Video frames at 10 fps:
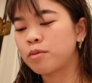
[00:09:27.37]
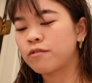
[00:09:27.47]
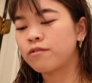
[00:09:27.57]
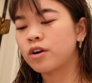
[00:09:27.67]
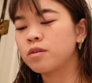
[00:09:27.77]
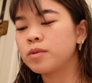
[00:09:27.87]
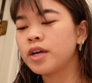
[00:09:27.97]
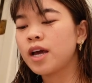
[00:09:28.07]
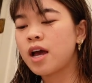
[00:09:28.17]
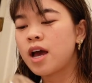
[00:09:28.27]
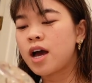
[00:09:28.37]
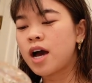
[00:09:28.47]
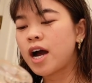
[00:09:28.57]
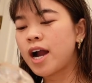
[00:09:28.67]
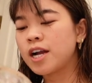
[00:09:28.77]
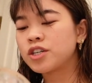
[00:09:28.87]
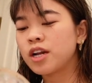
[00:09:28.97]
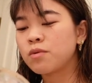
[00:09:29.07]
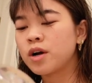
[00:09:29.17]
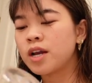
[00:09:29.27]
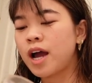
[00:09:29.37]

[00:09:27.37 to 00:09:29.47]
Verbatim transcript: preferably a hydrating one.